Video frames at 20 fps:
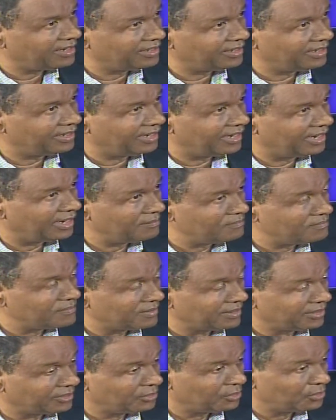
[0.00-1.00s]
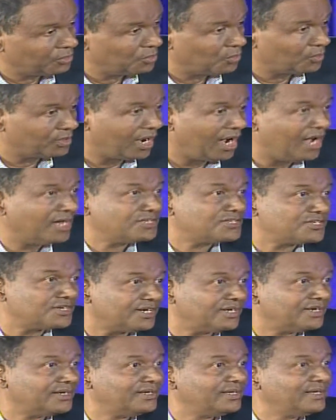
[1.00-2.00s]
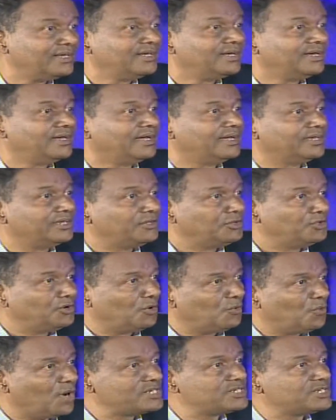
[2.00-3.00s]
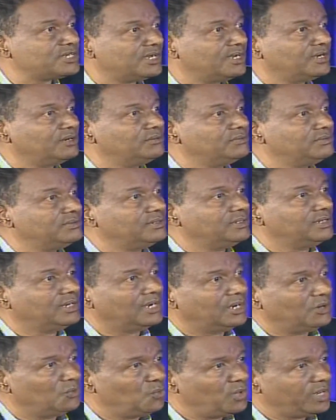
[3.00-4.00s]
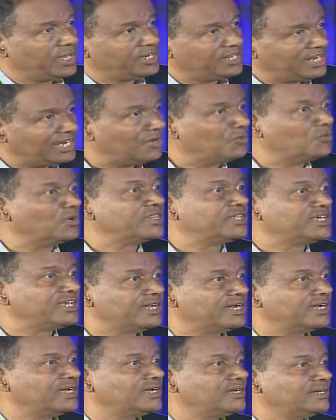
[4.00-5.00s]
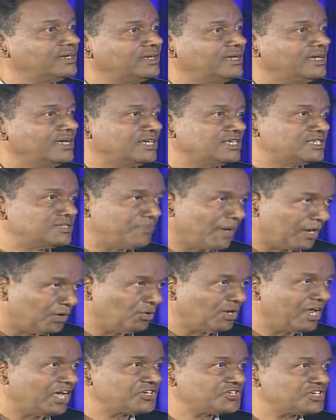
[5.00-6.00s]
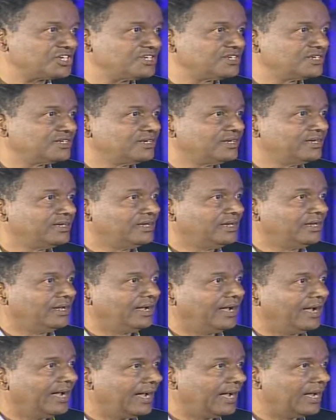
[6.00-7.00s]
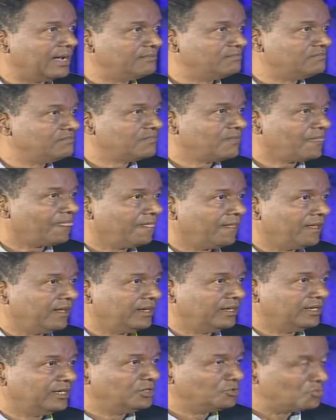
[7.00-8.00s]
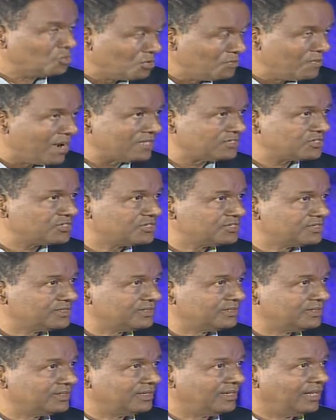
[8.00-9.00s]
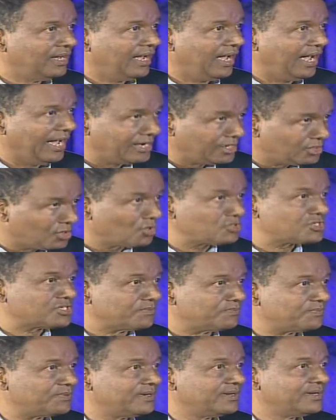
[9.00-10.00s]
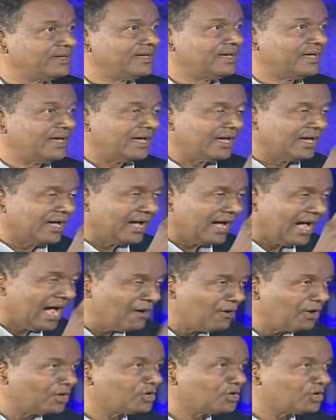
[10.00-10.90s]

Um, you, you can't... Uh, you know what uh, uh, we are dealing with here is speculation, um, rumors, and gossip. Our